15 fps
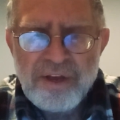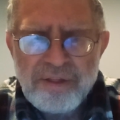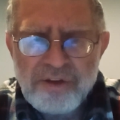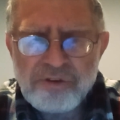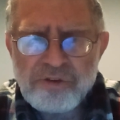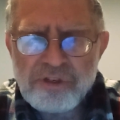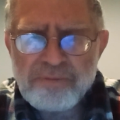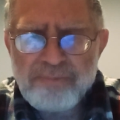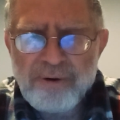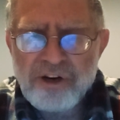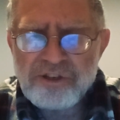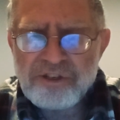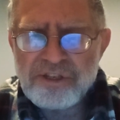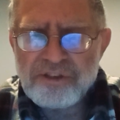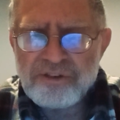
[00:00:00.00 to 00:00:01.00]
This was
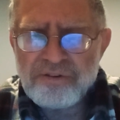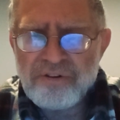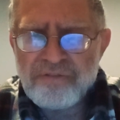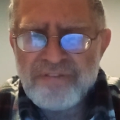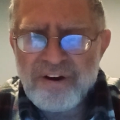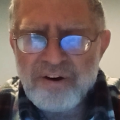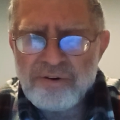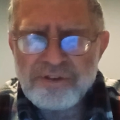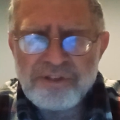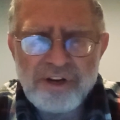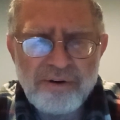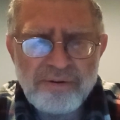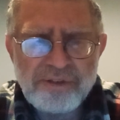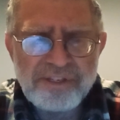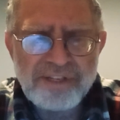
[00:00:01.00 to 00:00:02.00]
partially due to Pharaoh's
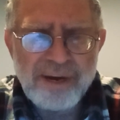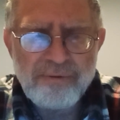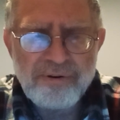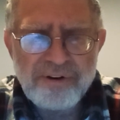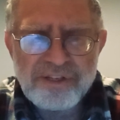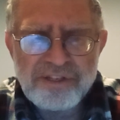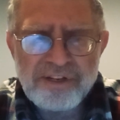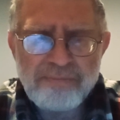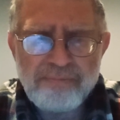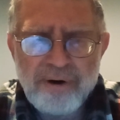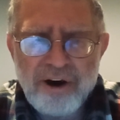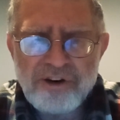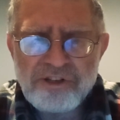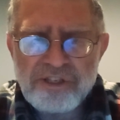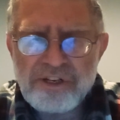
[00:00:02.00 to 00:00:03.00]
own stubbornness and
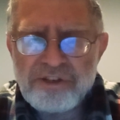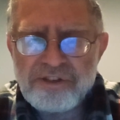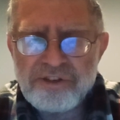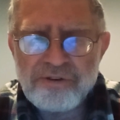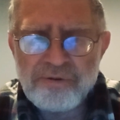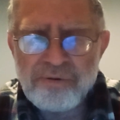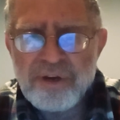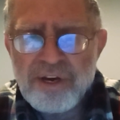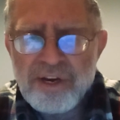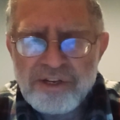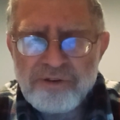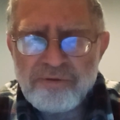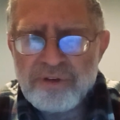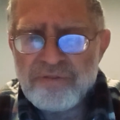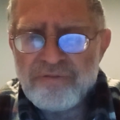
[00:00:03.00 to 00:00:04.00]
partially due
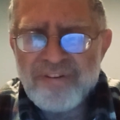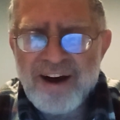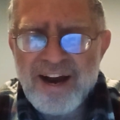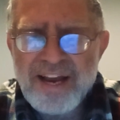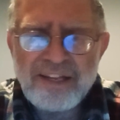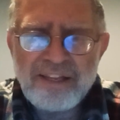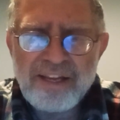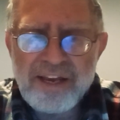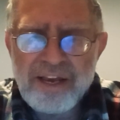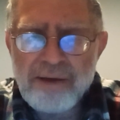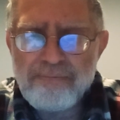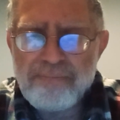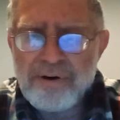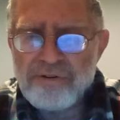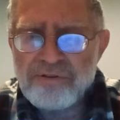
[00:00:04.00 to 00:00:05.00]
to a divinely
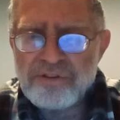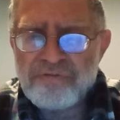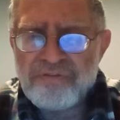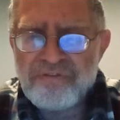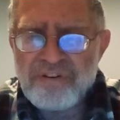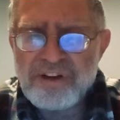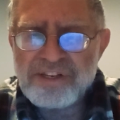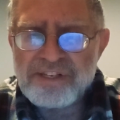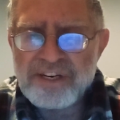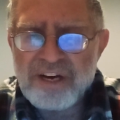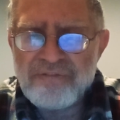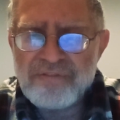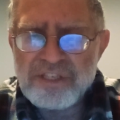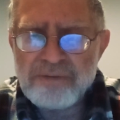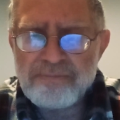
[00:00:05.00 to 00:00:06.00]
imposed freezing
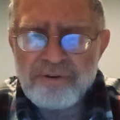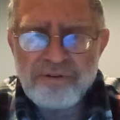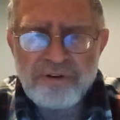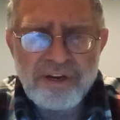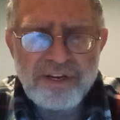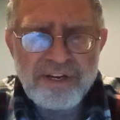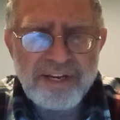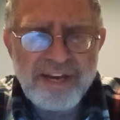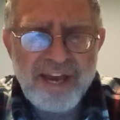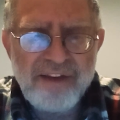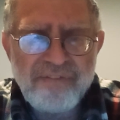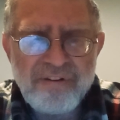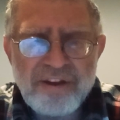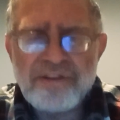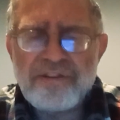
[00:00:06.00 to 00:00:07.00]
of his ability to
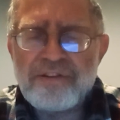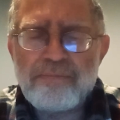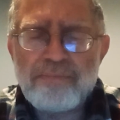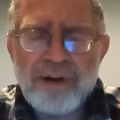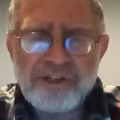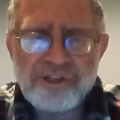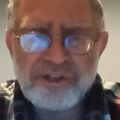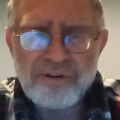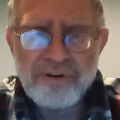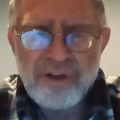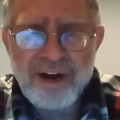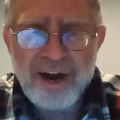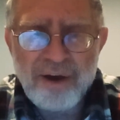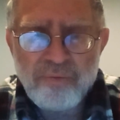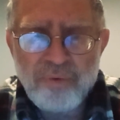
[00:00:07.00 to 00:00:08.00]
cave into the pressure.
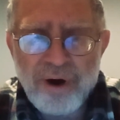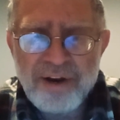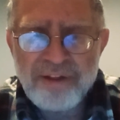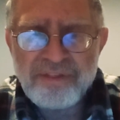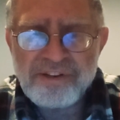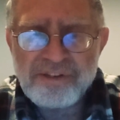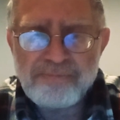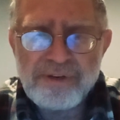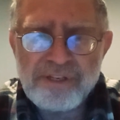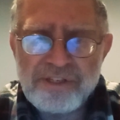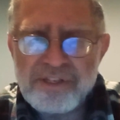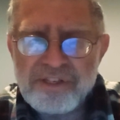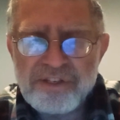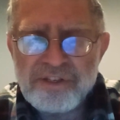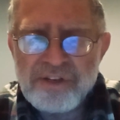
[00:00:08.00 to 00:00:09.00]
God wanted this
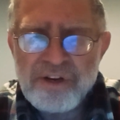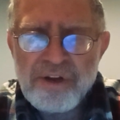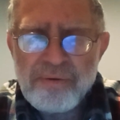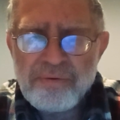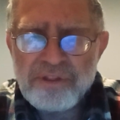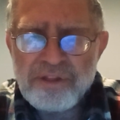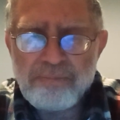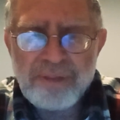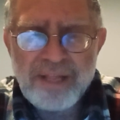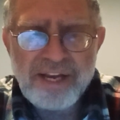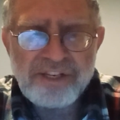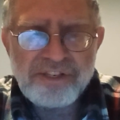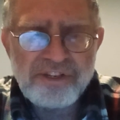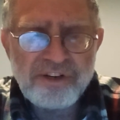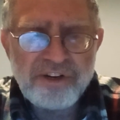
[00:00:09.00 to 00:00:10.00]
business with the
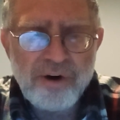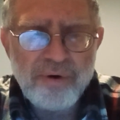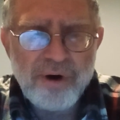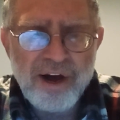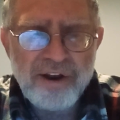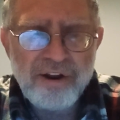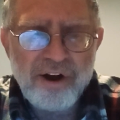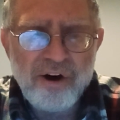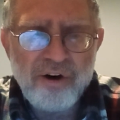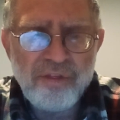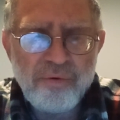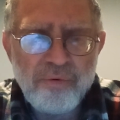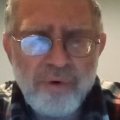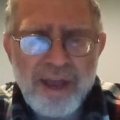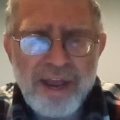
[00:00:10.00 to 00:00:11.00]
plagues to go on all
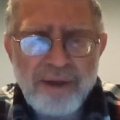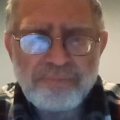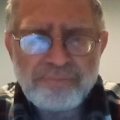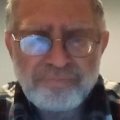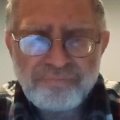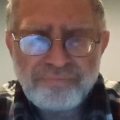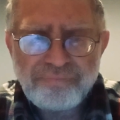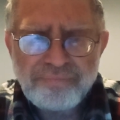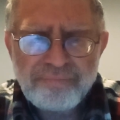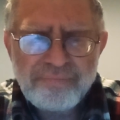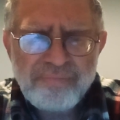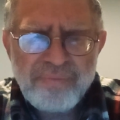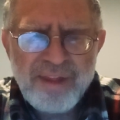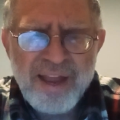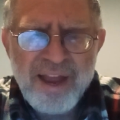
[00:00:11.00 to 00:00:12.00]
the way,
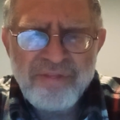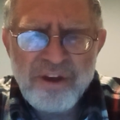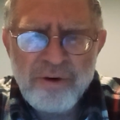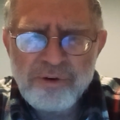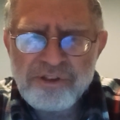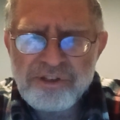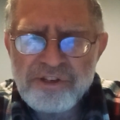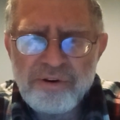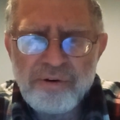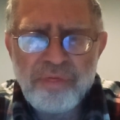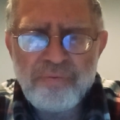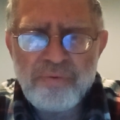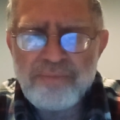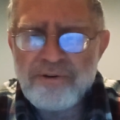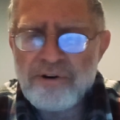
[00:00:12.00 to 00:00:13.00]
and there were still
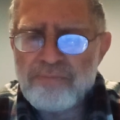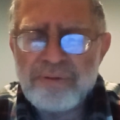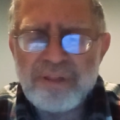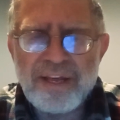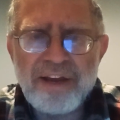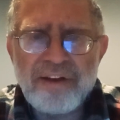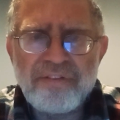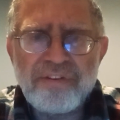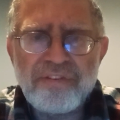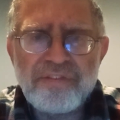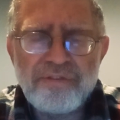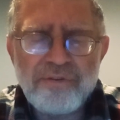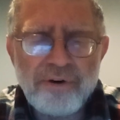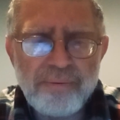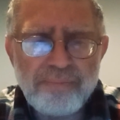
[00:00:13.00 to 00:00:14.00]
3 more plagues in
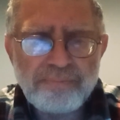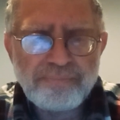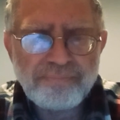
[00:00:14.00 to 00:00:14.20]
store.